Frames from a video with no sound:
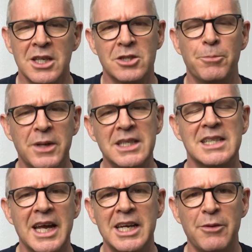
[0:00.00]
So please
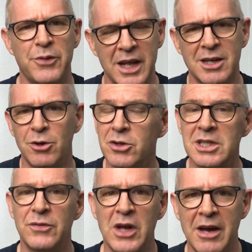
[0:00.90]
sign up for that course
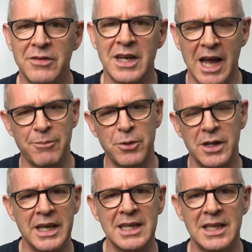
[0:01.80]
if you haven't. I put
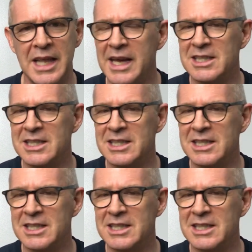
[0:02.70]
the link in there.